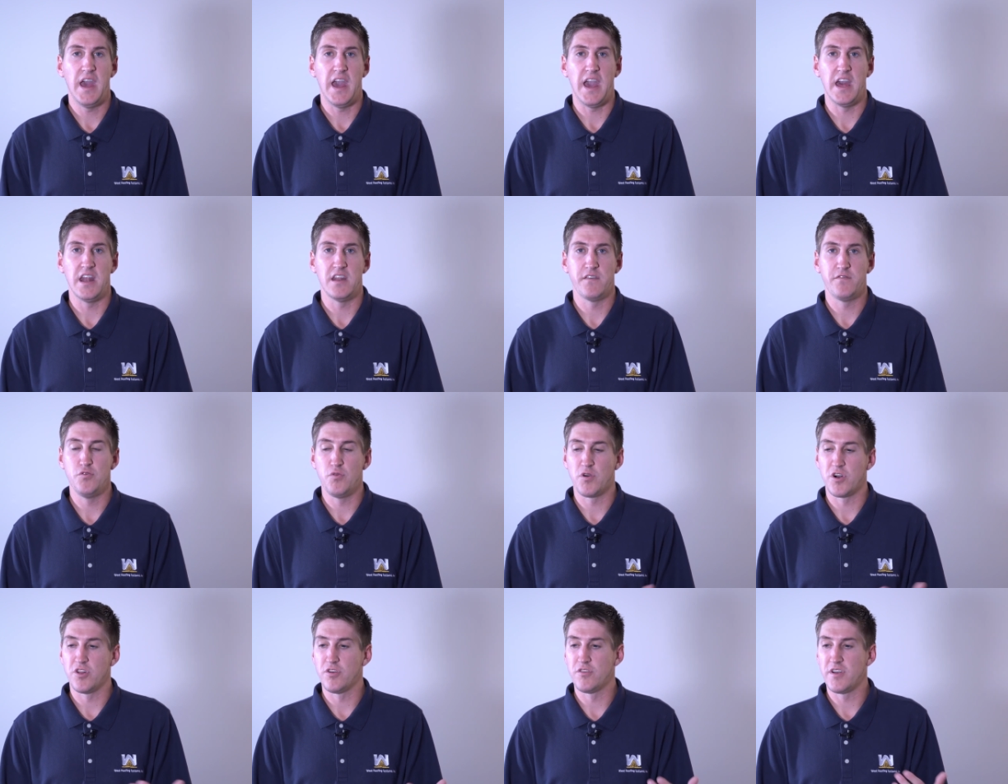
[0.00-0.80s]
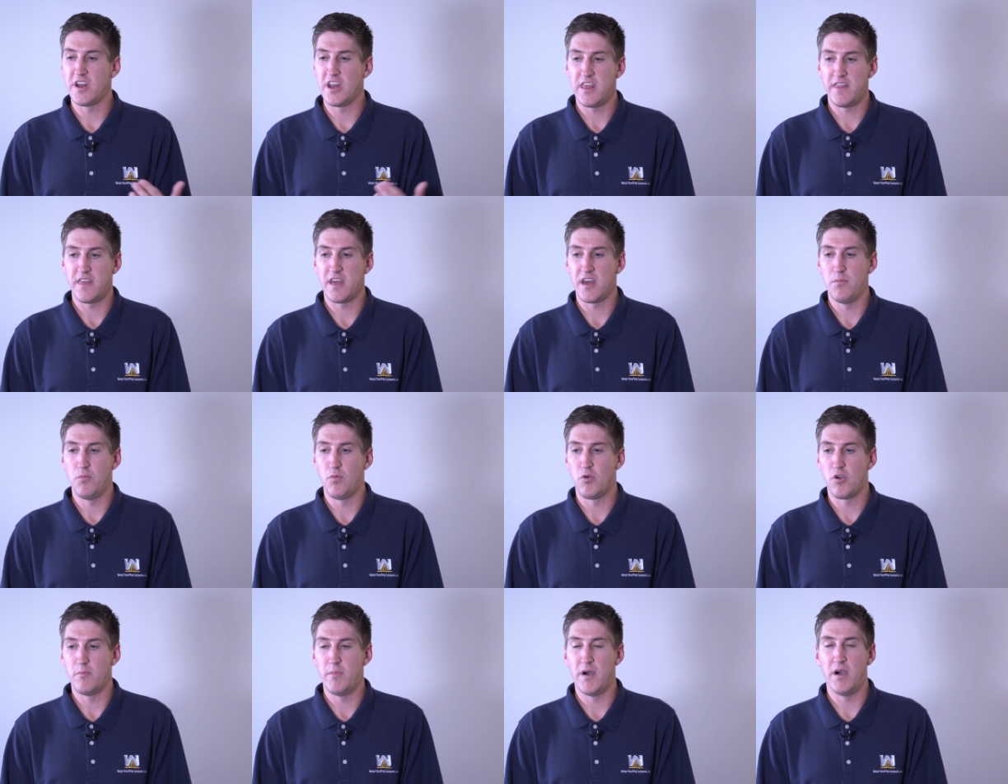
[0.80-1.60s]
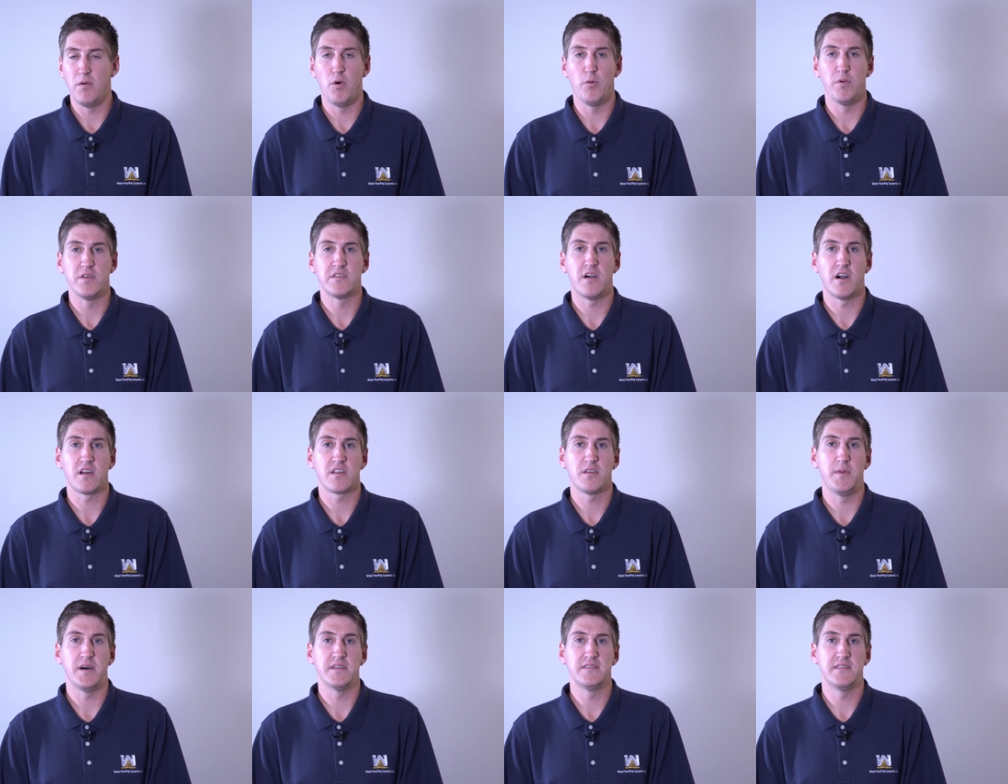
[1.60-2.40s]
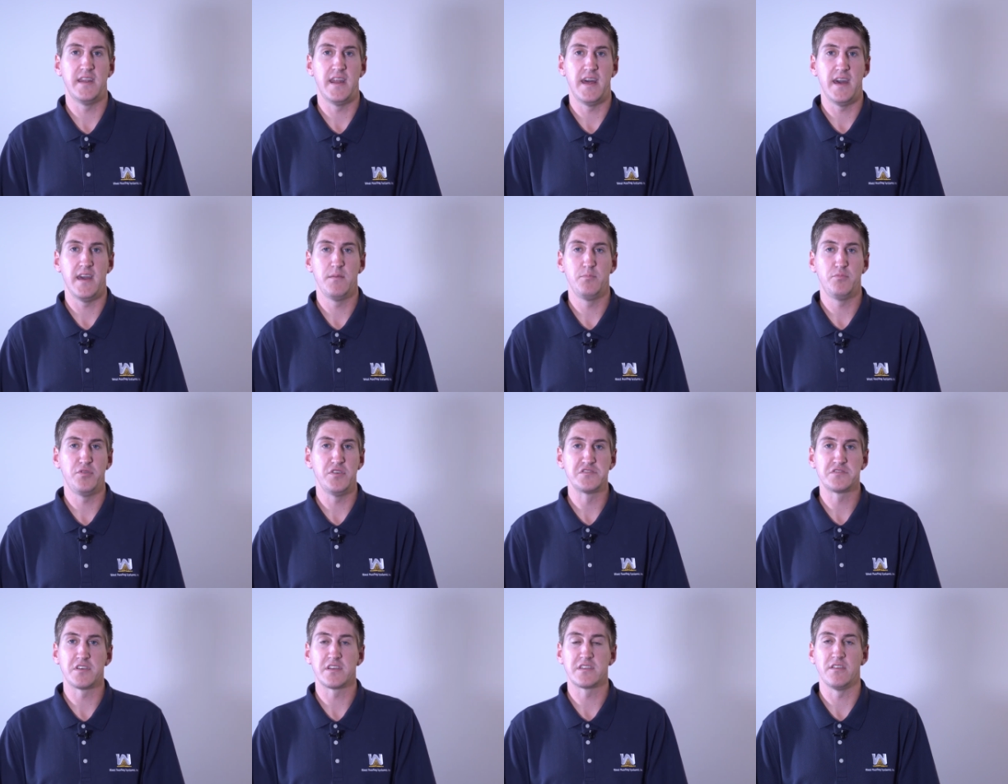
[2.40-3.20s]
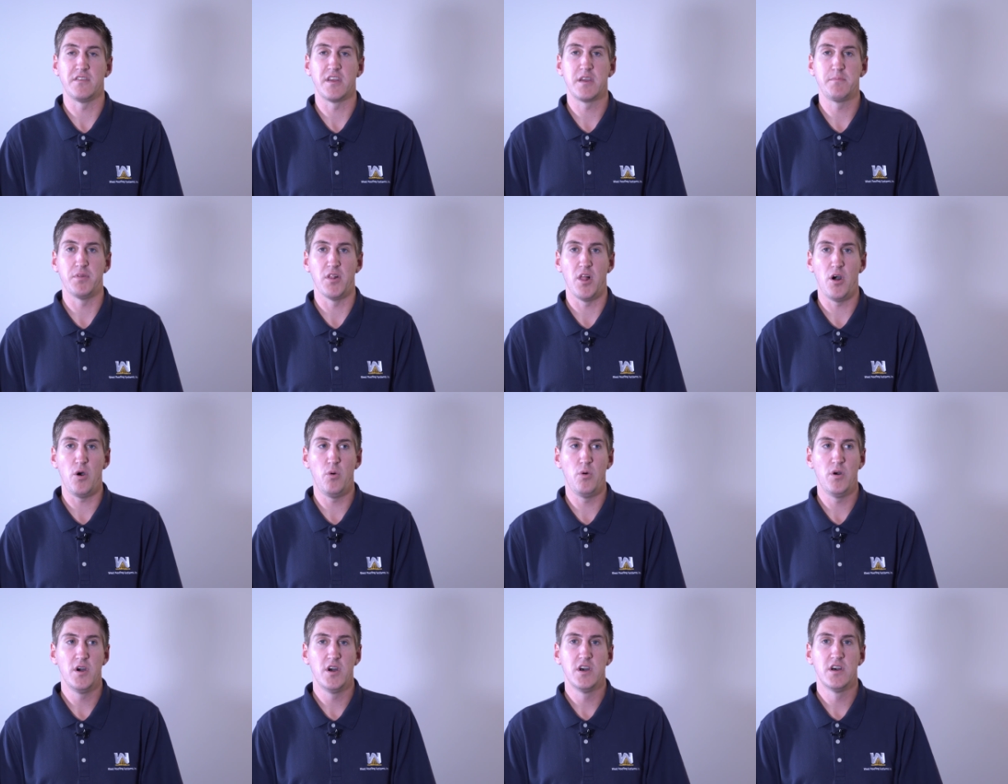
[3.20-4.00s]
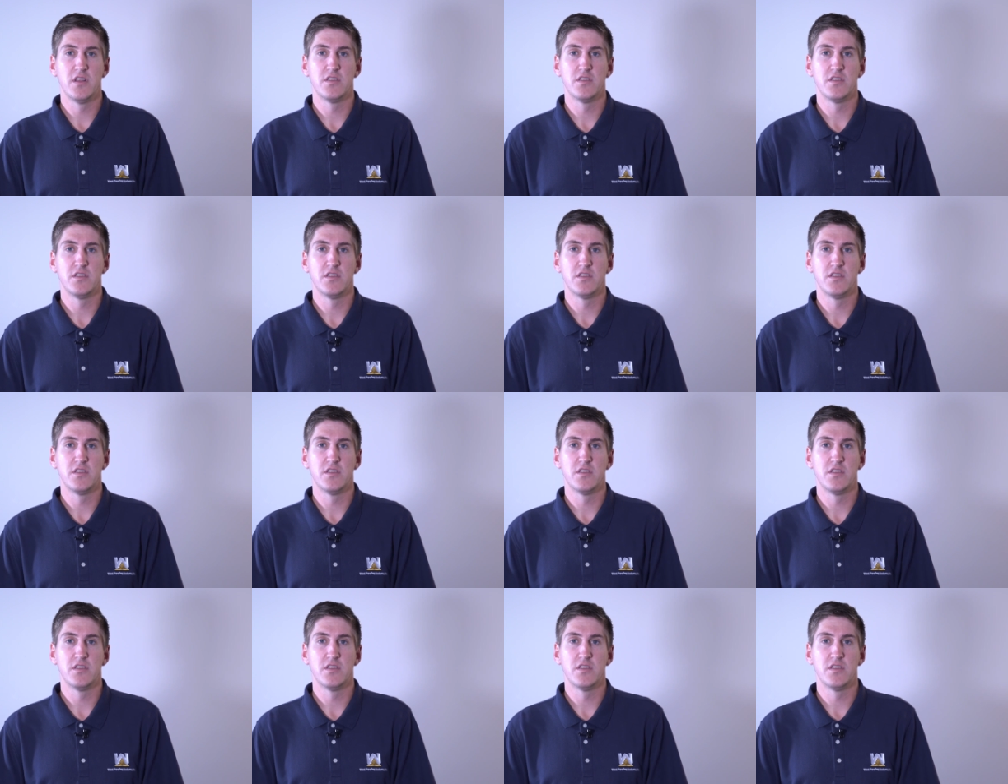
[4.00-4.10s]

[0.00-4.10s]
And if you want to learn anything more about what we talked about today, please click the link below.